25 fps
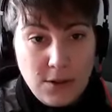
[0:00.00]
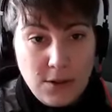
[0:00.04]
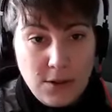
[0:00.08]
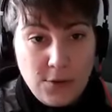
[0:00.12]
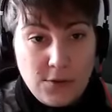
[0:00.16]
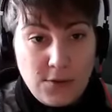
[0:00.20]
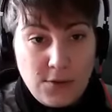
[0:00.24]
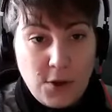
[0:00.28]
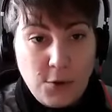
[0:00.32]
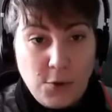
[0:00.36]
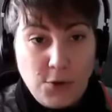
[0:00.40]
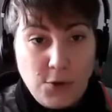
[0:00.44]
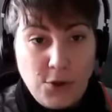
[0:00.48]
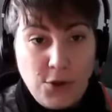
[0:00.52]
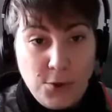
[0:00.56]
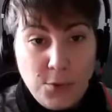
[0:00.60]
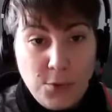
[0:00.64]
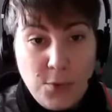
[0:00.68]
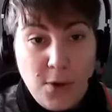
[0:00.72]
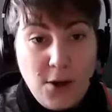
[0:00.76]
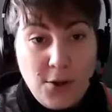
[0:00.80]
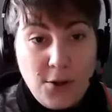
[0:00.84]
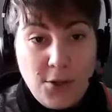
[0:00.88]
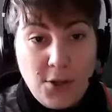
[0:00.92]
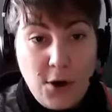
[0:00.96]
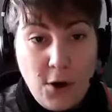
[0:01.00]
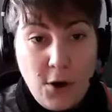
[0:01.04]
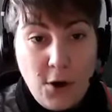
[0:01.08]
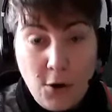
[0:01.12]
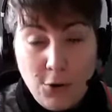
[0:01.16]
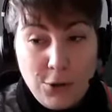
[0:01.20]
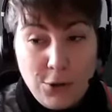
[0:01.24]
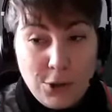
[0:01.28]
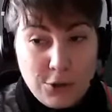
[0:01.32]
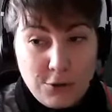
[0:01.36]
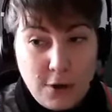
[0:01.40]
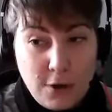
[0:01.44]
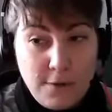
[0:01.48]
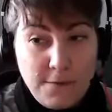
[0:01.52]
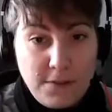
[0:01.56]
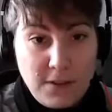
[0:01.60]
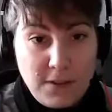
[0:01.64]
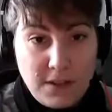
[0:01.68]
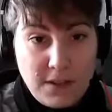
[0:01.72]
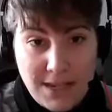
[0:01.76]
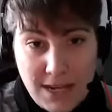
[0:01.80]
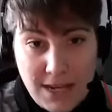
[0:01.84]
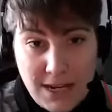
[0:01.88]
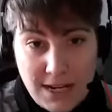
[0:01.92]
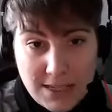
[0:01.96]
So you are the holder of
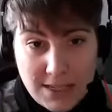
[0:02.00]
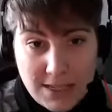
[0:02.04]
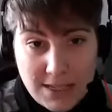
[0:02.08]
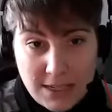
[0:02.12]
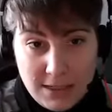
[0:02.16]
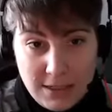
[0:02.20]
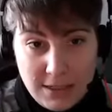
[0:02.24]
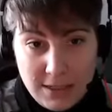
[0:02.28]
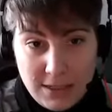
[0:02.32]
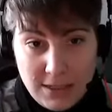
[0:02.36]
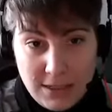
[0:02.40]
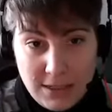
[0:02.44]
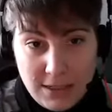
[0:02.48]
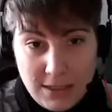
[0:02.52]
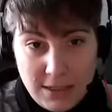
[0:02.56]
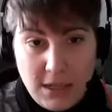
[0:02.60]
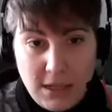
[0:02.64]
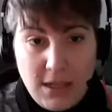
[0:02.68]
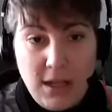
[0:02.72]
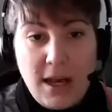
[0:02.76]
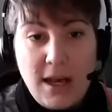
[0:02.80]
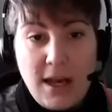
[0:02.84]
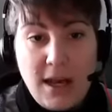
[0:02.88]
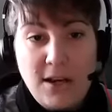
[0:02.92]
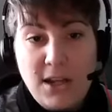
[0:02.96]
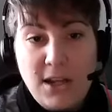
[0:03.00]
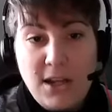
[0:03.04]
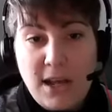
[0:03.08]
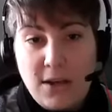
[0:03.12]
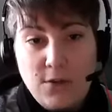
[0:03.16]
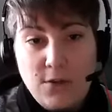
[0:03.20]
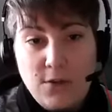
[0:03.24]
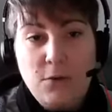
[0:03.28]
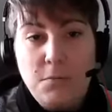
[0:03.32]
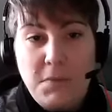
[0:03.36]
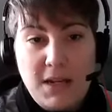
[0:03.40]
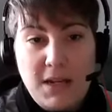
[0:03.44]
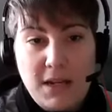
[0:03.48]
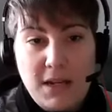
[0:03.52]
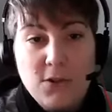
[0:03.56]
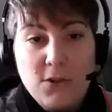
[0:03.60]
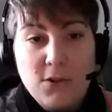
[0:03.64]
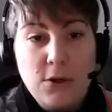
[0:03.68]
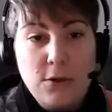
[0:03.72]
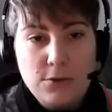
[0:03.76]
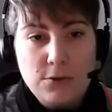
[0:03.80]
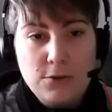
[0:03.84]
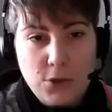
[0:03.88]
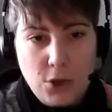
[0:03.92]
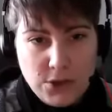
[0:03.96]
the data, and yet you're being
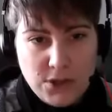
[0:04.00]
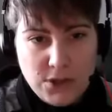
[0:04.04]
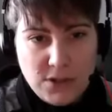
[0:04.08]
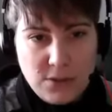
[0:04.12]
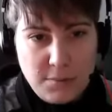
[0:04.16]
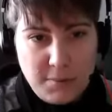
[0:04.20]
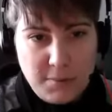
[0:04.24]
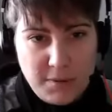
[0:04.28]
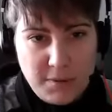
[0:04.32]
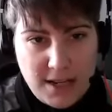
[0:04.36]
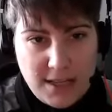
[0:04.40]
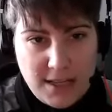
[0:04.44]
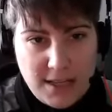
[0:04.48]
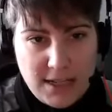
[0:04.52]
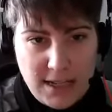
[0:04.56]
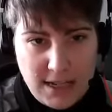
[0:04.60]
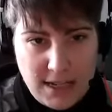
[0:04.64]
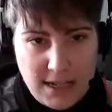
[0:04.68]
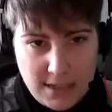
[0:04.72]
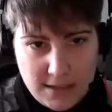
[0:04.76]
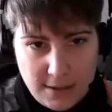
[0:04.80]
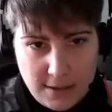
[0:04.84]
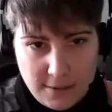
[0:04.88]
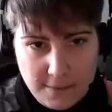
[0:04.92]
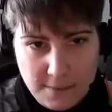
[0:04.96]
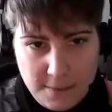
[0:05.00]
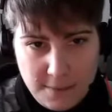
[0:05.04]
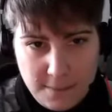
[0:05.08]
told not to apply the data.